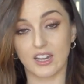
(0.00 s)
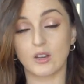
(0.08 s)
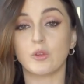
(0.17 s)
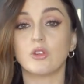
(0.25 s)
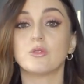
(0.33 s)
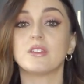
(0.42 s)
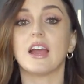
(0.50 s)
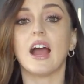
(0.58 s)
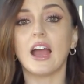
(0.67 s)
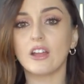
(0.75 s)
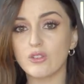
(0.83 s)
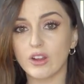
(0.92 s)
And when you
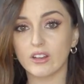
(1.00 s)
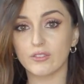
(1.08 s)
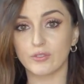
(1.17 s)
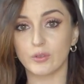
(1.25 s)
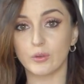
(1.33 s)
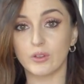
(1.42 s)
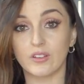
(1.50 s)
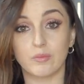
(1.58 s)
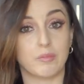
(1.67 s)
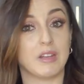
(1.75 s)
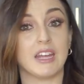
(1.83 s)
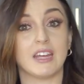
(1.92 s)
dehydrate a food,
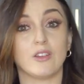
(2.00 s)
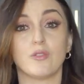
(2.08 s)
meaning